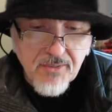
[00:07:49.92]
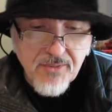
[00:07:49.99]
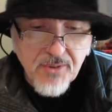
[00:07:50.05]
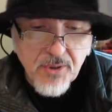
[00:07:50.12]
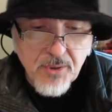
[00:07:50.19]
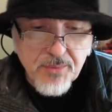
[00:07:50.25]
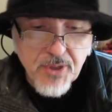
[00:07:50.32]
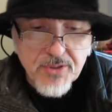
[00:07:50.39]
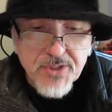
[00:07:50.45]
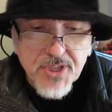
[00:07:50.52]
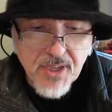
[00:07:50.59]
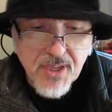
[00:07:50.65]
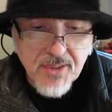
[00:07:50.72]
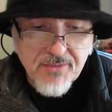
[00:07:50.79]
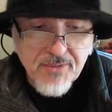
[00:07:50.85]
Formed on
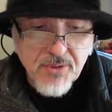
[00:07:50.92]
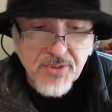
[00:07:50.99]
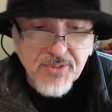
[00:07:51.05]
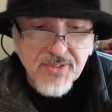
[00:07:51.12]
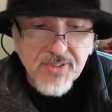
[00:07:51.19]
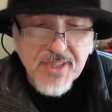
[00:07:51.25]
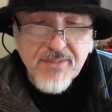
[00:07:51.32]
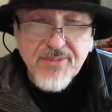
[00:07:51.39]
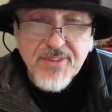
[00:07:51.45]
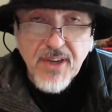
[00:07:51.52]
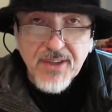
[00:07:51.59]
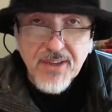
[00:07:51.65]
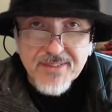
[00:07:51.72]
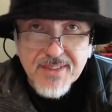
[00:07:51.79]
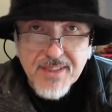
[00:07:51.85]
July 14th,
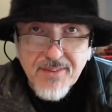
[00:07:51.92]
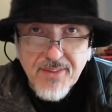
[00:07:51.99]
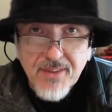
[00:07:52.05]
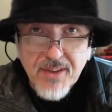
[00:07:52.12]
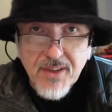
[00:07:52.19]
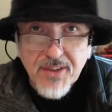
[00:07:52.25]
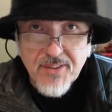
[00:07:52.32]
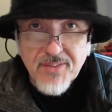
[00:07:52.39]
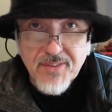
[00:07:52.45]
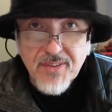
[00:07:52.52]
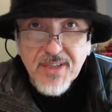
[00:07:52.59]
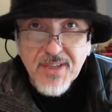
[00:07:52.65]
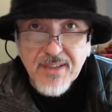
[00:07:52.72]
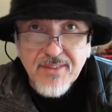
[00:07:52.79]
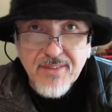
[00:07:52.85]

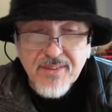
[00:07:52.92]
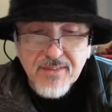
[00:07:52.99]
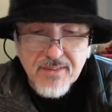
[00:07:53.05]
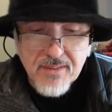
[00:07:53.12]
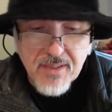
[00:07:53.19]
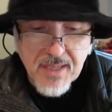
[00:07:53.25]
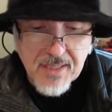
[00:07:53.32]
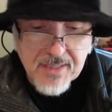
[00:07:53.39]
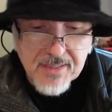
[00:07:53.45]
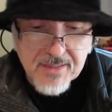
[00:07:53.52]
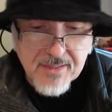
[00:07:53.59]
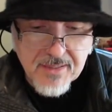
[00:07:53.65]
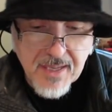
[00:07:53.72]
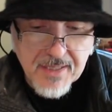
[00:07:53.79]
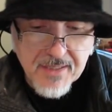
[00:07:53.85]
1936, and
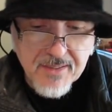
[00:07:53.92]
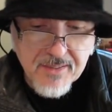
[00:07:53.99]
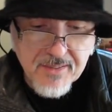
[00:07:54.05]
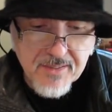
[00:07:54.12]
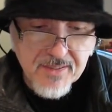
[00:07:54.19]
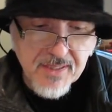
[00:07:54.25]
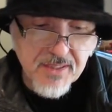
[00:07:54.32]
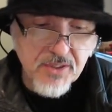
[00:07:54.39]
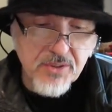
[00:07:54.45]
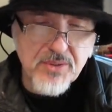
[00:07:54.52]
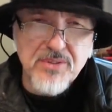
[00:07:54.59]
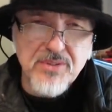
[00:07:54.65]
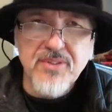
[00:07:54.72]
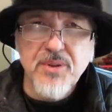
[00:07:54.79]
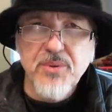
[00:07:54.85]
that
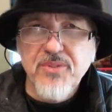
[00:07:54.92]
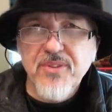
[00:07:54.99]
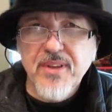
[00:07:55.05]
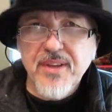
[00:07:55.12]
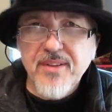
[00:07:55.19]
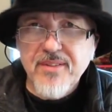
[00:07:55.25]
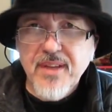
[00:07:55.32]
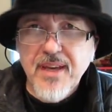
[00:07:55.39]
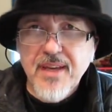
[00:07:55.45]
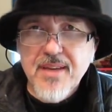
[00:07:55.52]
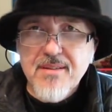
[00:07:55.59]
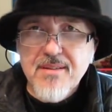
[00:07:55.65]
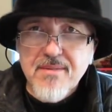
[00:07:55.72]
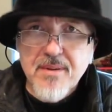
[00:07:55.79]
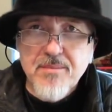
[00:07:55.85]
continued until
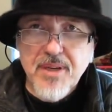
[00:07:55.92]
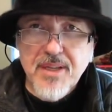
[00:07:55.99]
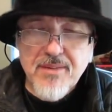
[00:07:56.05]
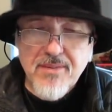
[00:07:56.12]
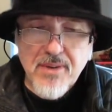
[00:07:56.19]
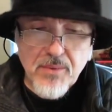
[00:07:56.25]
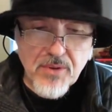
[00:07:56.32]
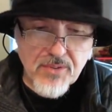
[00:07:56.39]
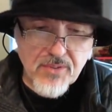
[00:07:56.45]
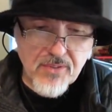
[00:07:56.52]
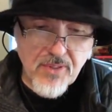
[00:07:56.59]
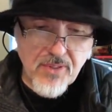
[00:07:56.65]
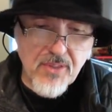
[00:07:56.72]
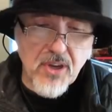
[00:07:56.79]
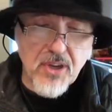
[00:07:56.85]
68, I believe it was,
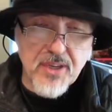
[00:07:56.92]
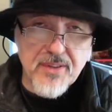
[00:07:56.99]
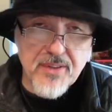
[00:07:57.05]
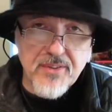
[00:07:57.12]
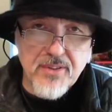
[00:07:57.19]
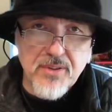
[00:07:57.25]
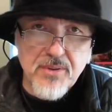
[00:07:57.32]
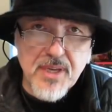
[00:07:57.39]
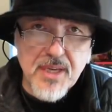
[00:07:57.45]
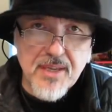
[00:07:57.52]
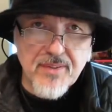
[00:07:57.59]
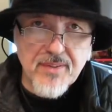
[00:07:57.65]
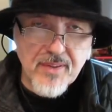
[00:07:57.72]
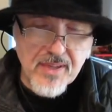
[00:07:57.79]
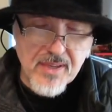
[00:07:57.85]
for 32
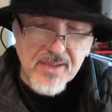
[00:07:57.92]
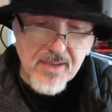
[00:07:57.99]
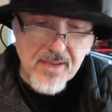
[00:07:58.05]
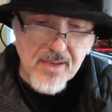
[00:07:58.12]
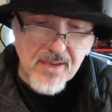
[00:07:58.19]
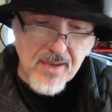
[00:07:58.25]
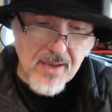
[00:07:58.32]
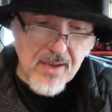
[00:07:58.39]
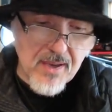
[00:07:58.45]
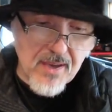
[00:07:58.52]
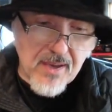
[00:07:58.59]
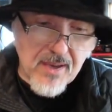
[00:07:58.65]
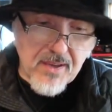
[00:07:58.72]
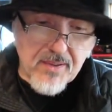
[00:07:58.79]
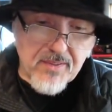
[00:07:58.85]
years.
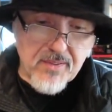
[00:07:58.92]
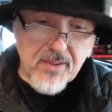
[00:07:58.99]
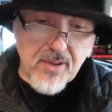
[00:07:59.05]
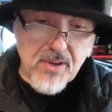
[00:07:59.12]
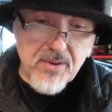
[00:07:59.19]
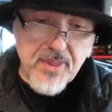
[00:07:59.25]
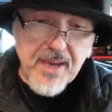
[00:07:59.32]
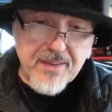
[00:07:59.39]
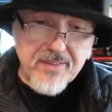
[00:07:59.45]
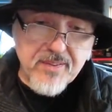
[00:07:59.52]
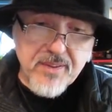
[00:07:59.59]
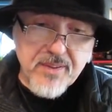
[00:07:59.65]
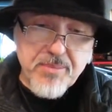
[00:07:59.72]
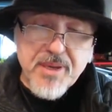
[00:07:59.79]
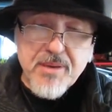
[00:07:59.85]
So that's
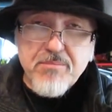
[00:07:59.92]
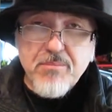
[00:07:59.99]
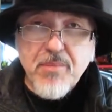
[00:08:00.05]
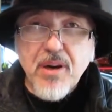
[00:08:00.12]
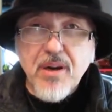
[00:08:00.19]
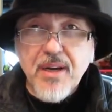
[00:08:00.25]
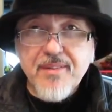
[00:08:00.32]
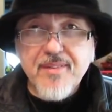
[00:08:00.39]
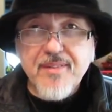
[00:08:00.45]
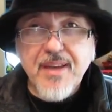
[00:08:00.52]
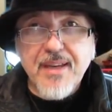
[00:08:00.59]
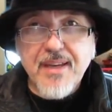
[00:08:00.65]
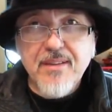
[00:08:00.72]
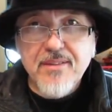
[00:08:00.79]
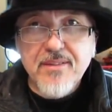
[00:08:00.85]
going to be my
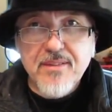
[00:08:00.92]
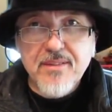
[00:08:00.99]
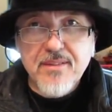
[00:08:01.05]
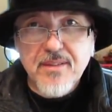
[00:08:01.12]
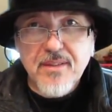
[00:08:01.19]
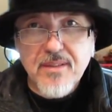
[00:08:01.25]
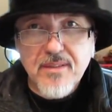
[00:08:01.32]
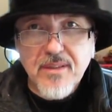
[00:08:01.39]
second